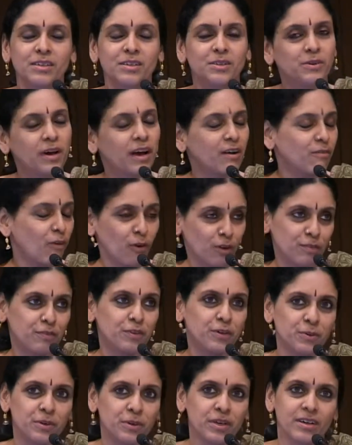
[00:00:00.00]
to have all
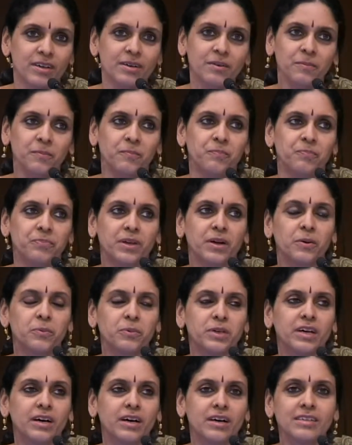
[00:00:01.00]
of you here uh,
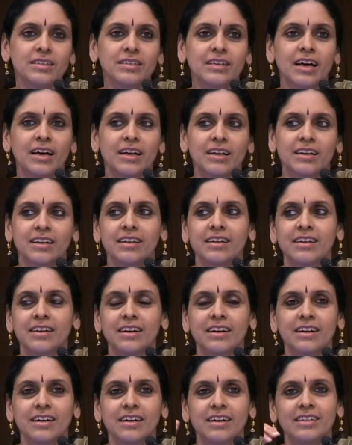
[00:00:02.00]
with us and
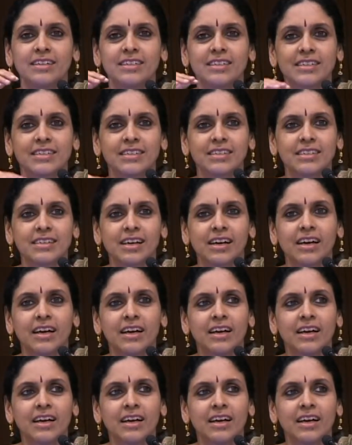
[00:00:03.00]
it's